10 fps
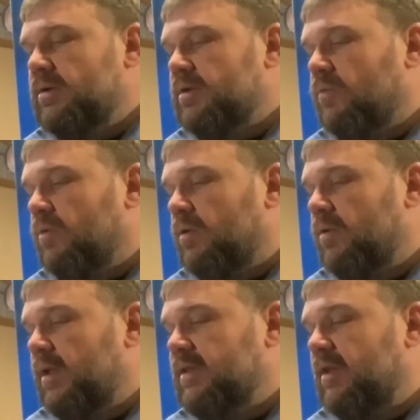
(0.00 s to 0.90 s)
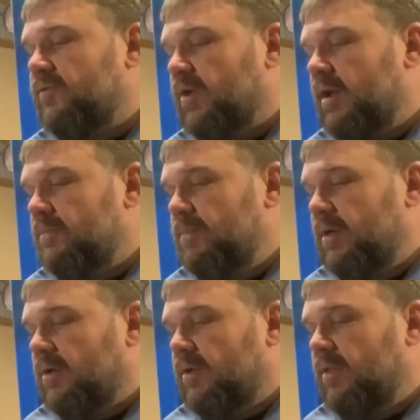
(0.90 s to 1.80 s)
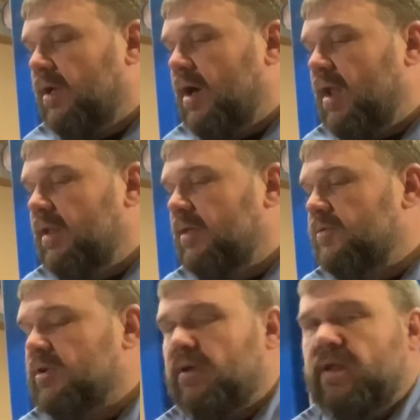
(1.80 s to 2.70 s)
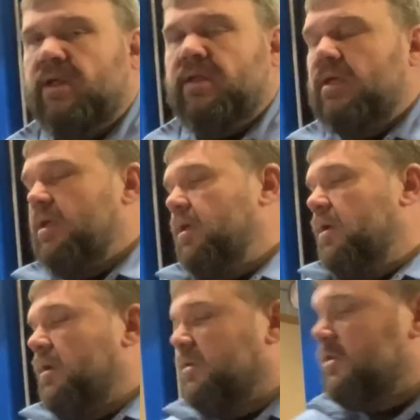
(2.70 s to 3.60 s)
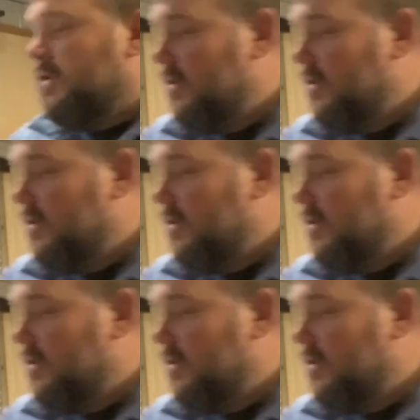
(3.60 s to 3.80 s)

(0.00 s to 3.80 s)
so instead of trying to build the Holley that was on it, I'll show you